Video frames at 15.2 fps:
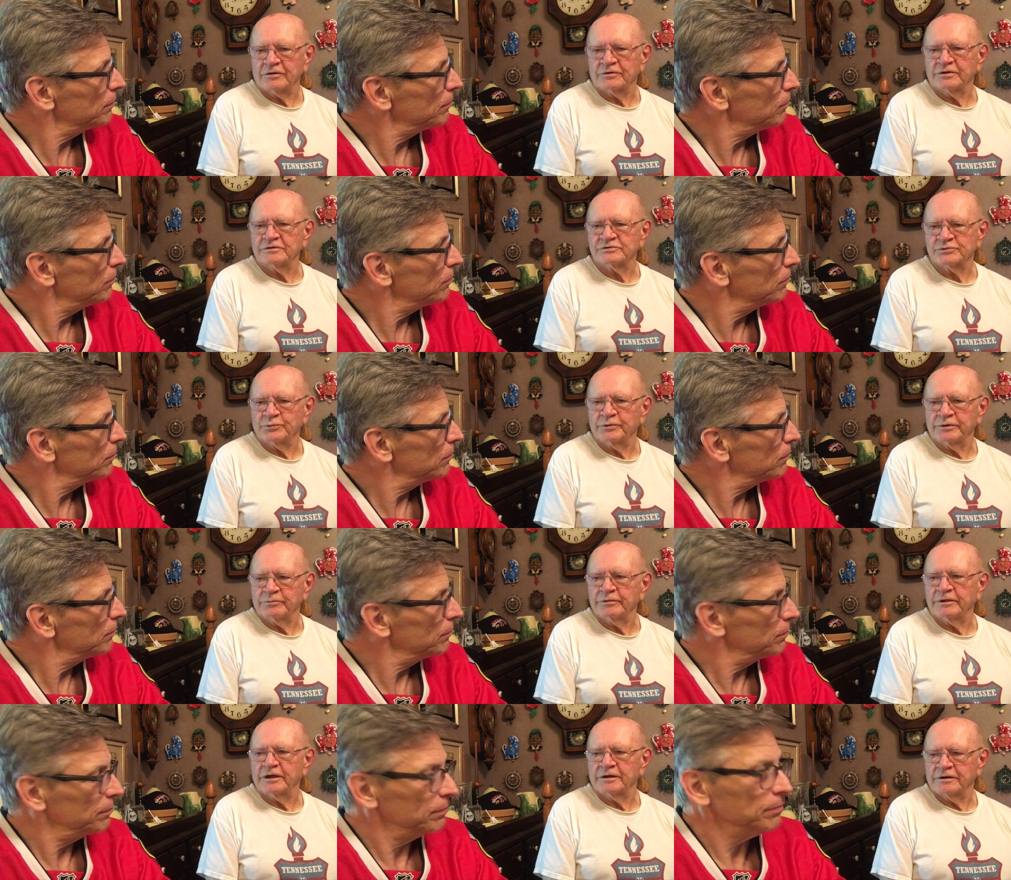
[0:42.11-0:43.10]
Speaker 1: we was
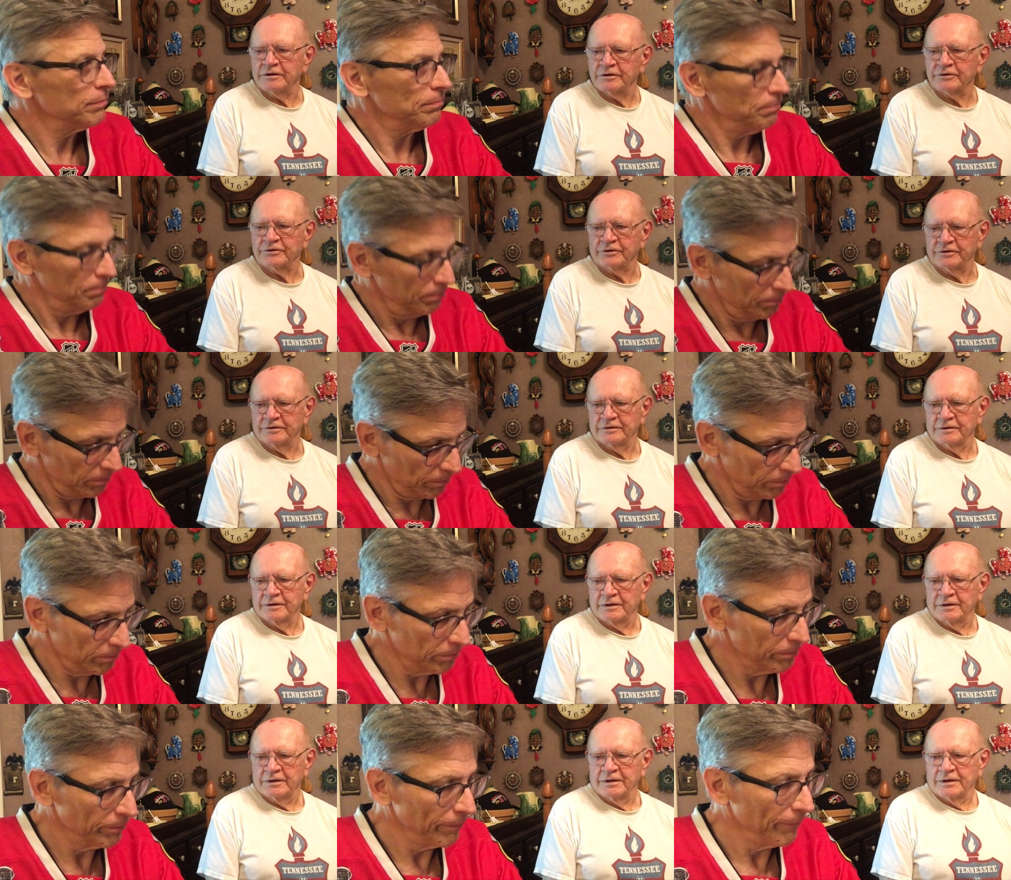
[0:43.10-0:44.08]
at Ball State.
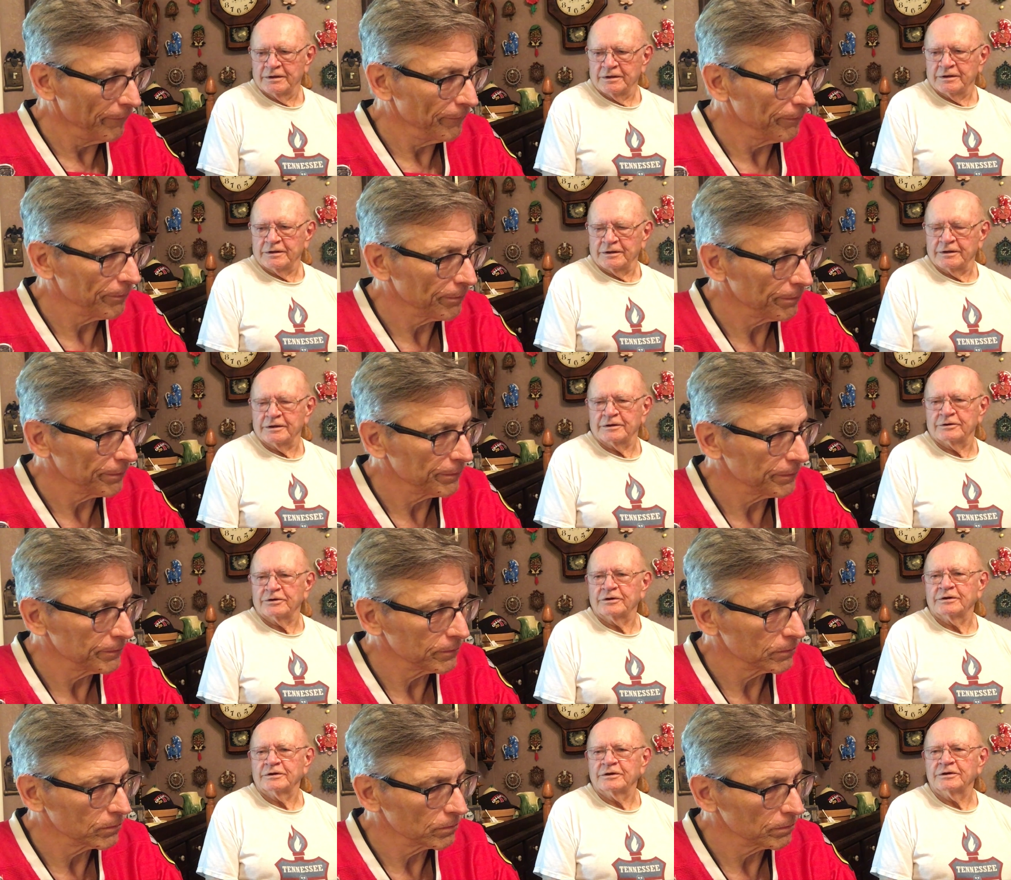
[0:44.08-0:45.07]
Yeah. And
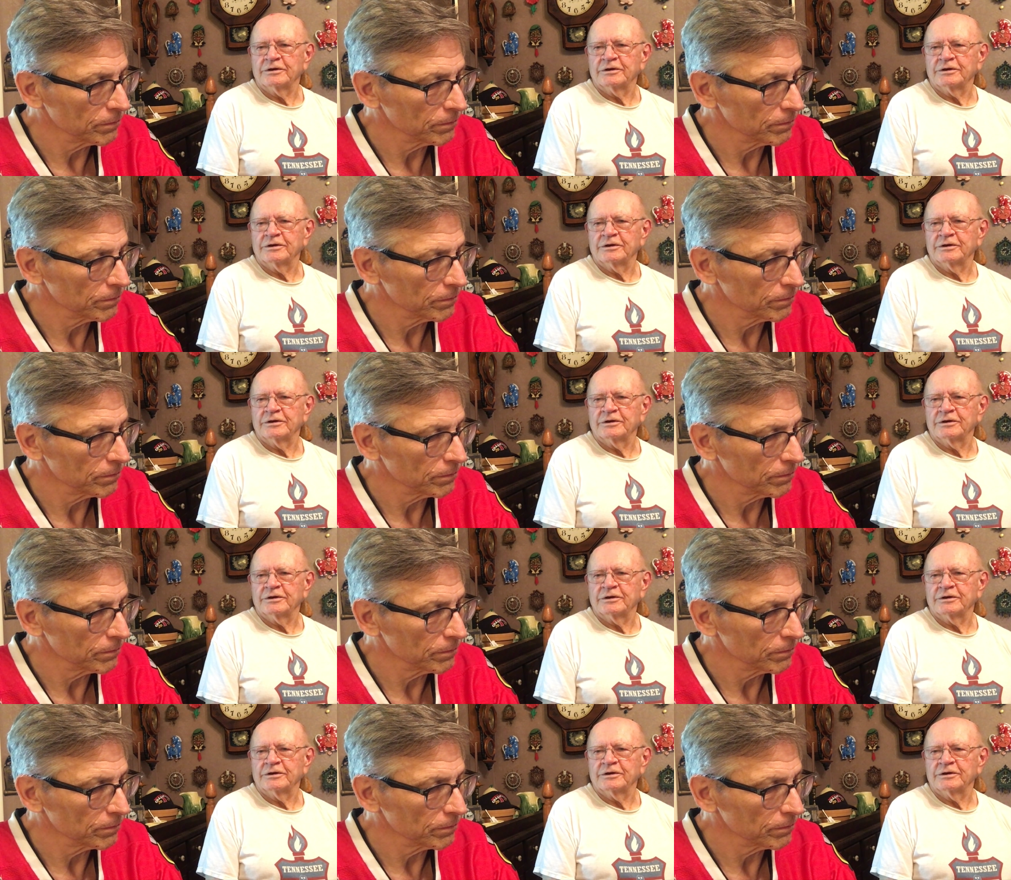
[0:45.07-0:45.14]
uh,